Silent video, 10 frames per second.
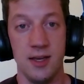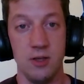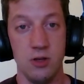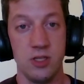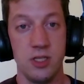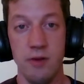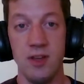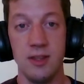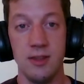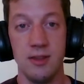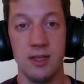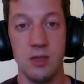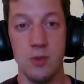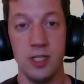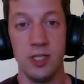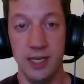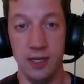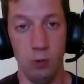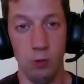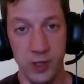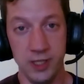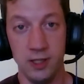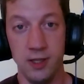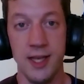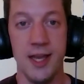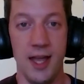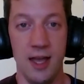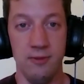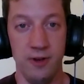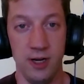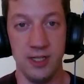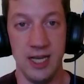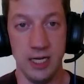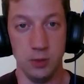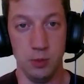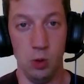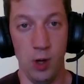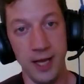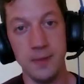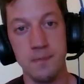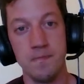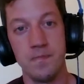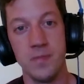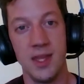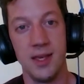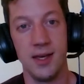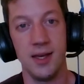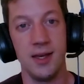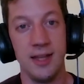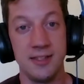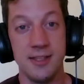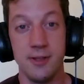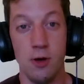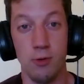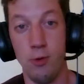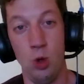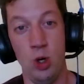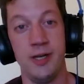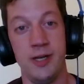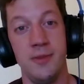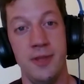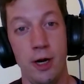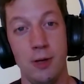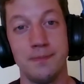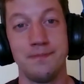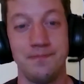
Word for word: you're serving the community in a real and very tangible way. That's its own reward there.